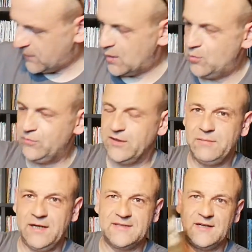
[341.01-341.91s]
Also
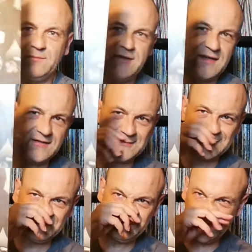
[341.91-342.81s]
picked up this,
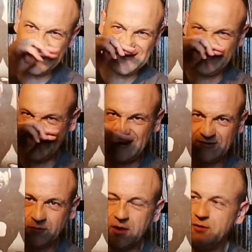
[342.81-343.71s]
Best of Status
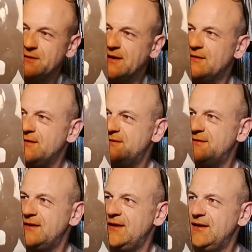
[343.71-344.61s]
Quo. Now this
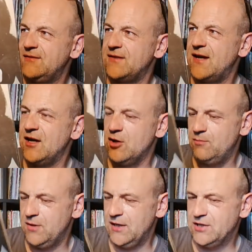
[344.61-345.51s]
is a
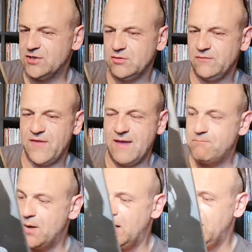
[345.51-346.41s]
compilation of their
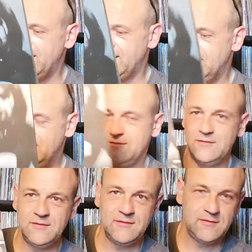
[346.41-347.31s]
Pie
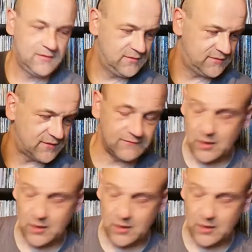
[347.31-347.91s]
stuff.